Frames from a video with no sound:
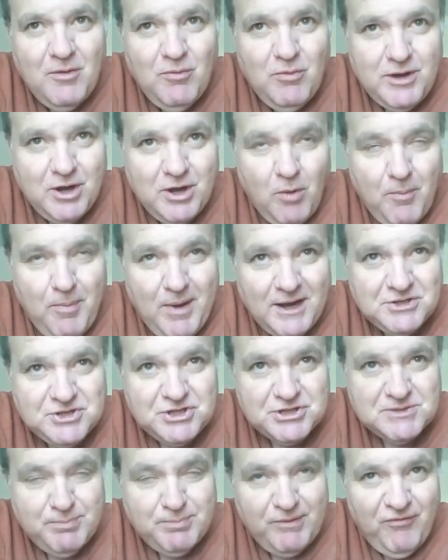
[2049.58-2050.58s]
we got back
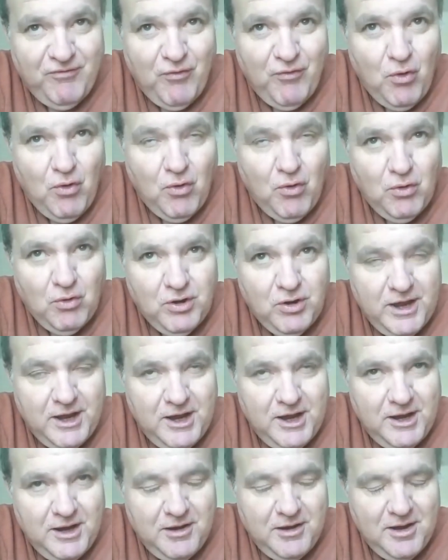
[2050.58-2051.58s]
just before all
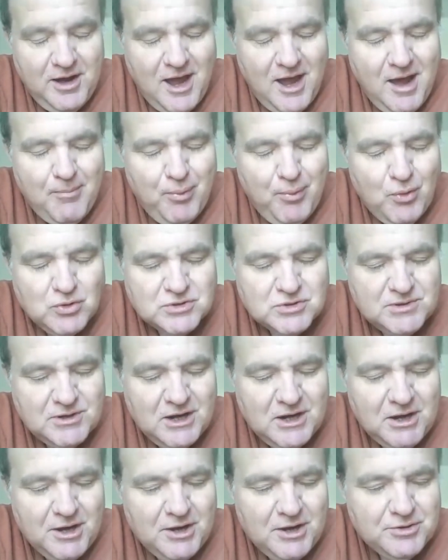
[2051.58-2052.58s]
the airports were
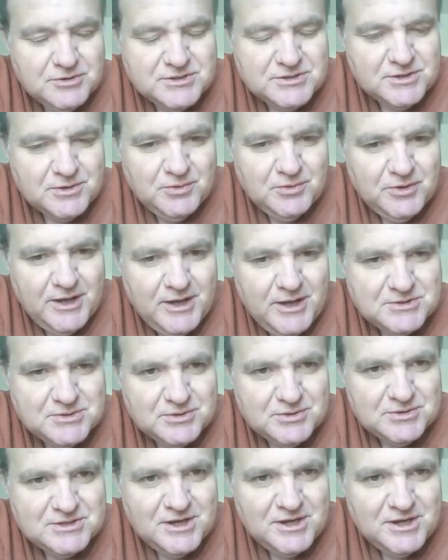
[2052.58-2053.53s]
closed and all that sort of